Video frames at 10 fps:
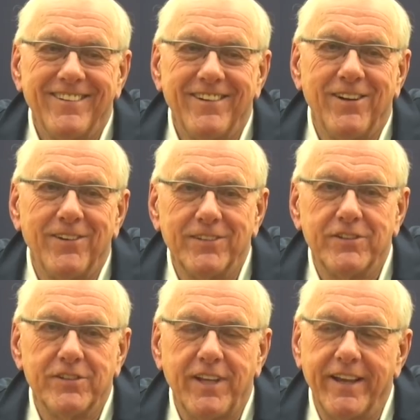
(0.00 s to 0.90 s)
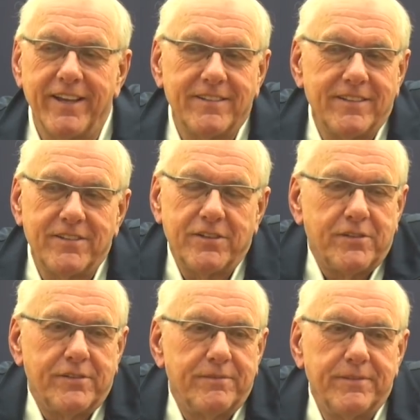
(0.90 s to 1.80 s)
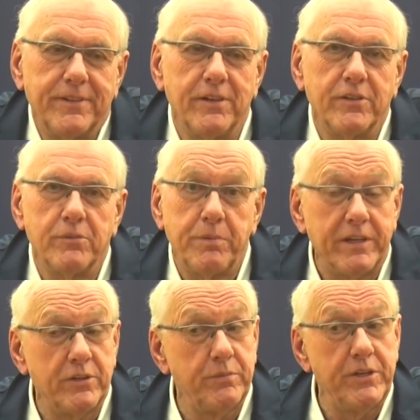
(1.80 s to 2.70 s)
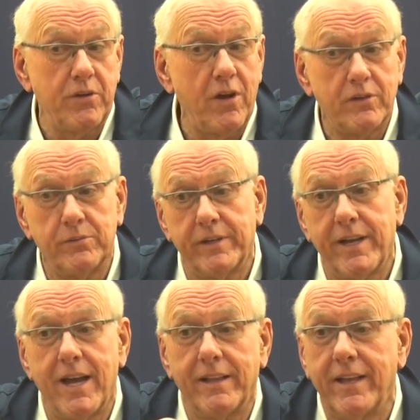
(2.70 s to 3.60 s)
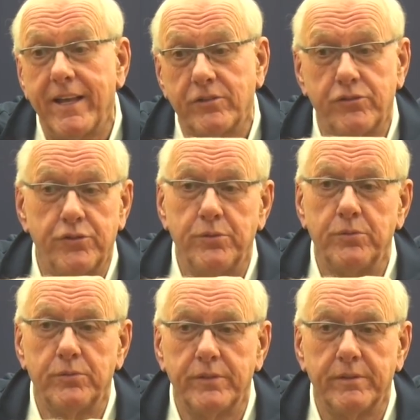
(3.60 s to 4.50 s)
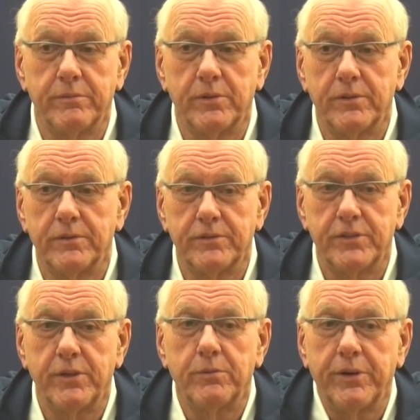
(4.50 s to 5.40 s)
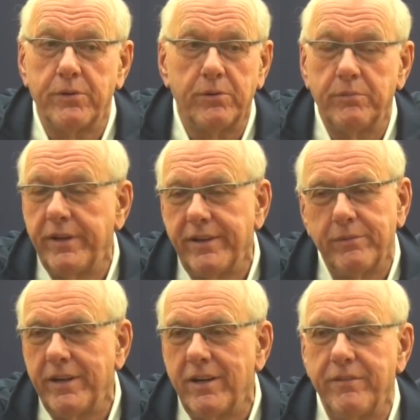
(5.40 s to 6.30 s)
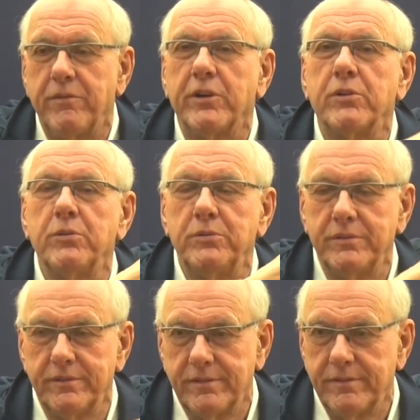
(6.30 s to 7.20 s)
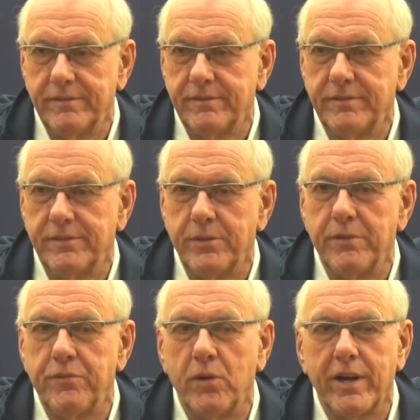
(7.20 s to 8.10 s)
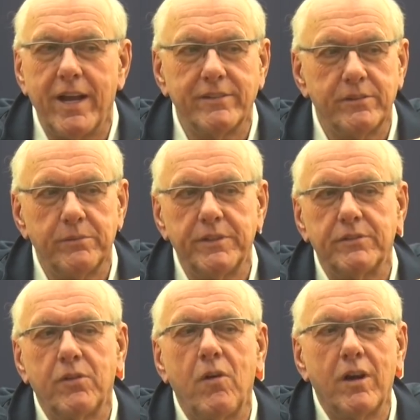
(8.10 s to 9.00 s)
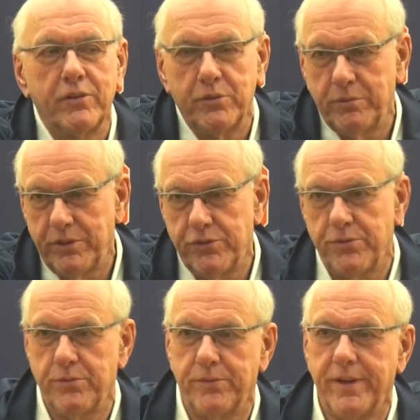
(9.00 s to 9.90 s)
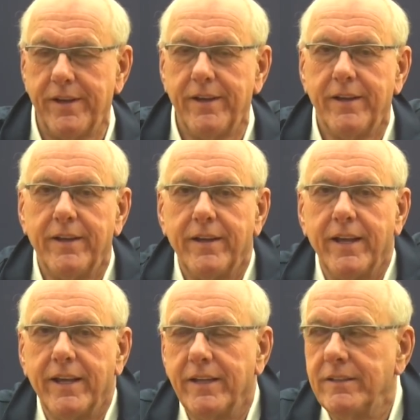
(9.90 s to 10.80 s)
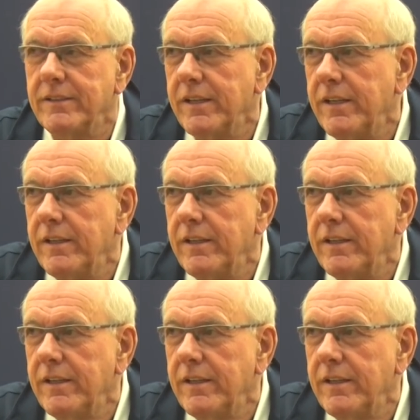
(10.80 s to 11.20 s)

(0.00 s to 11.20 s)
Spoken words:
You know, it's just, I guess it's just, you know, just because we talked to a guy last June that we're still recruiting, we aren't even recruiting three or four guys that we talked to in June. And